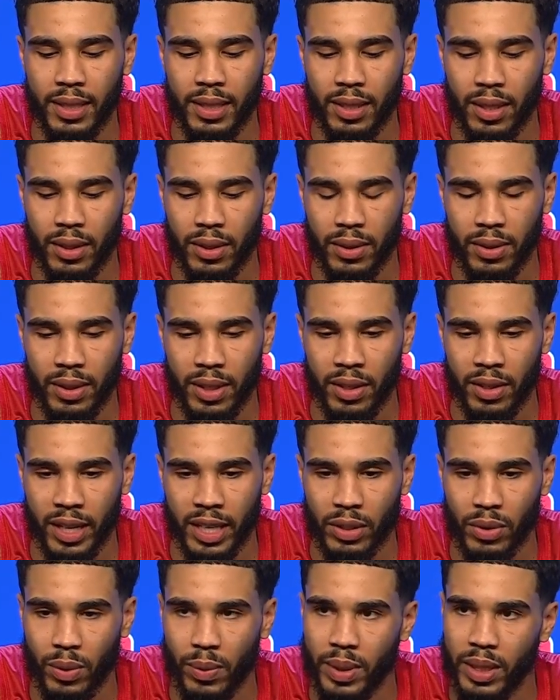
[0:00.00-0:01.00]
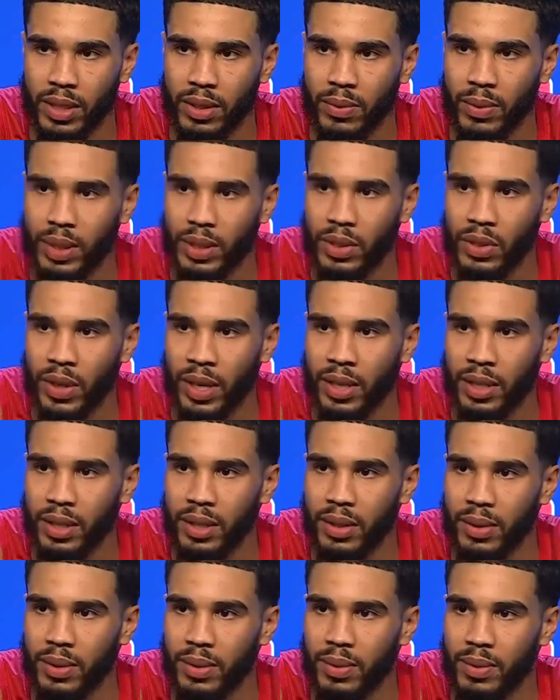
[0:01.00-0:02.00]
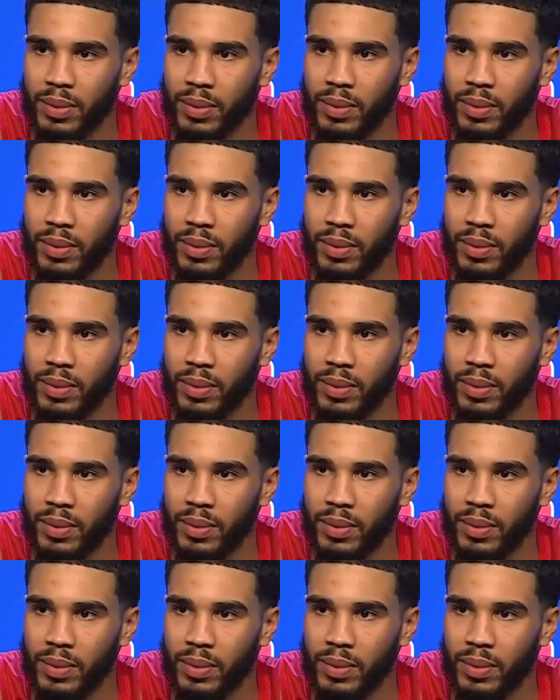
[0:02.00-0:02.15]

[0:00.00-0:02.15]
So that's what we're trying to do.